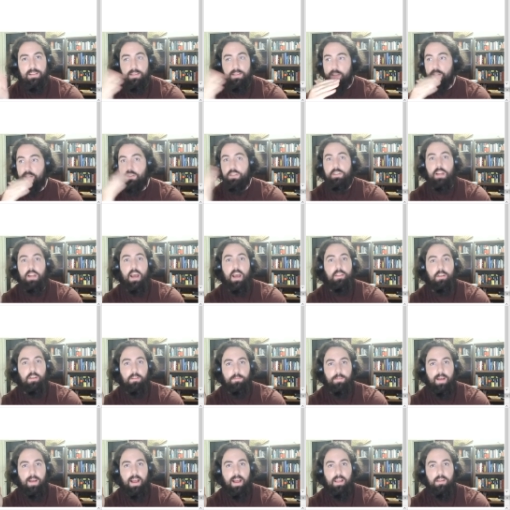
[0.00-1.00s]
They're just other
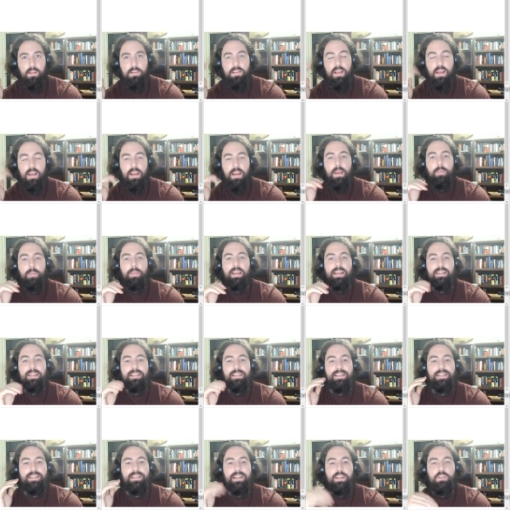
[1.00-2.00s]
files. Because
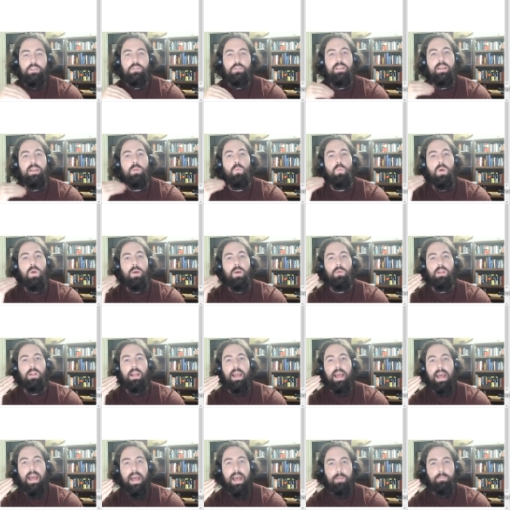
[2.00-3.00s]
essentially what will
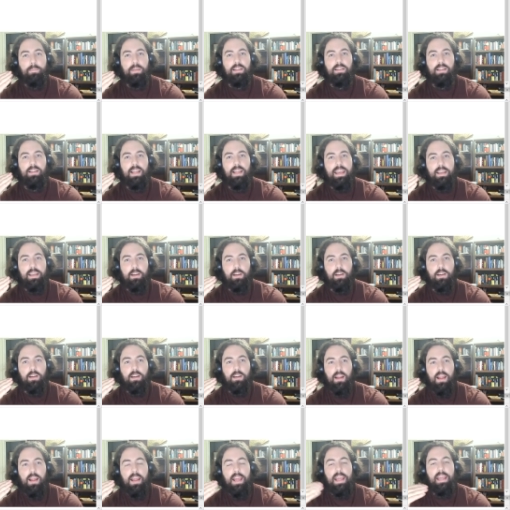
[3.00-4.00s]
happen later
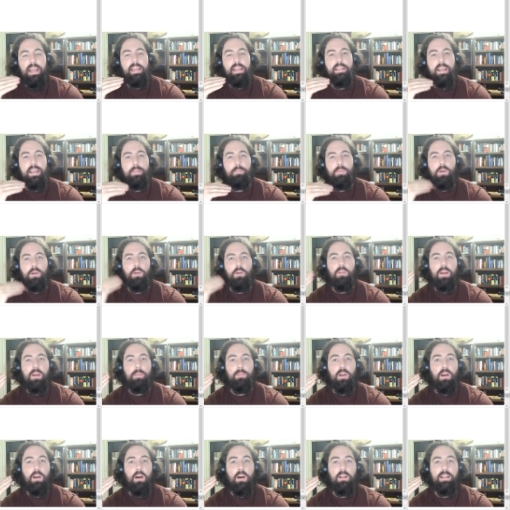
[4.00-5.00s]
is a program
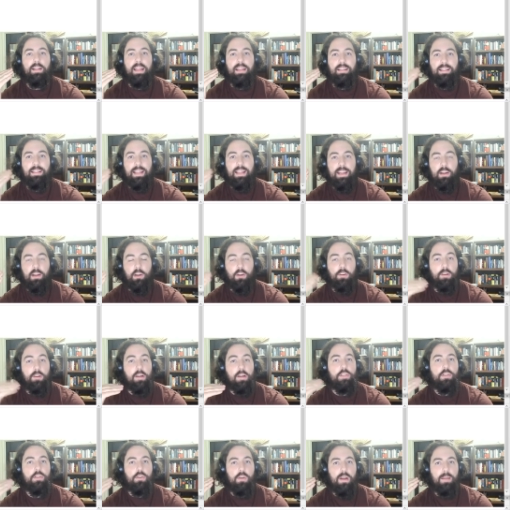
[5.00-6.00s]
called a linker, or a
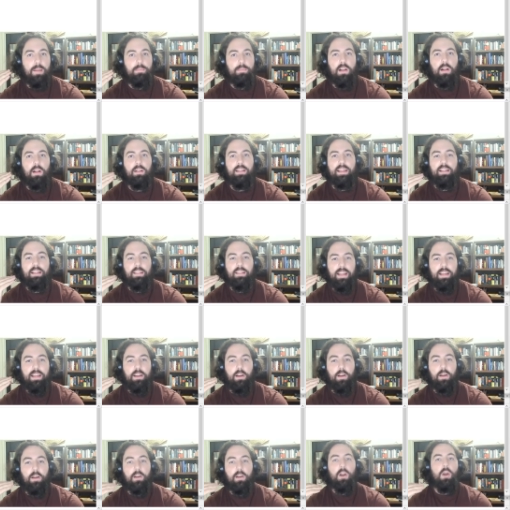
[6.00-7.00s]
script called a
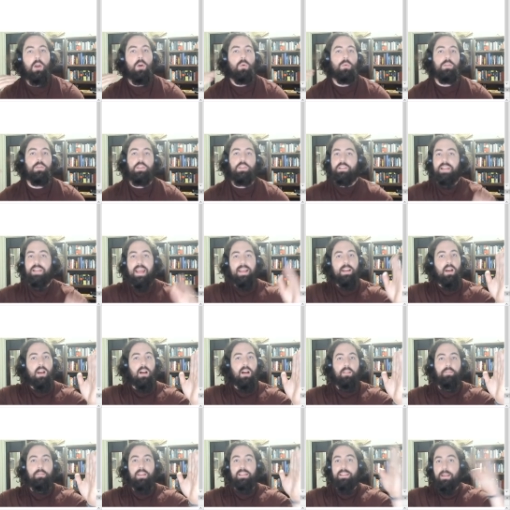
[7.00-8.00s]
linker, will just take all
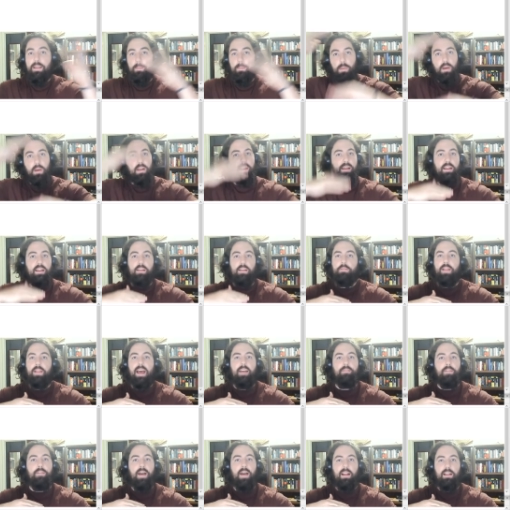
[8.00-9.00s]
of this and put it in a
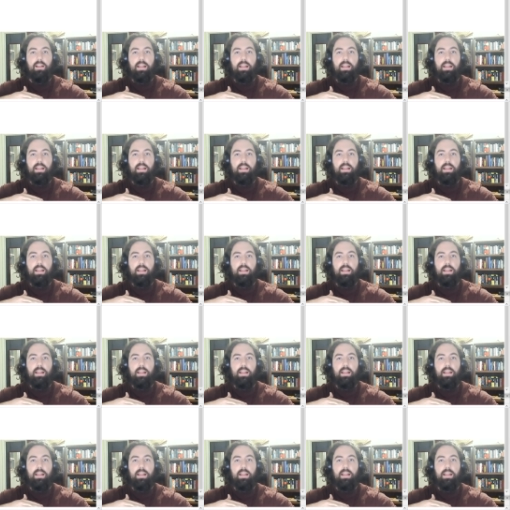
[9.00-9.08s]
flat file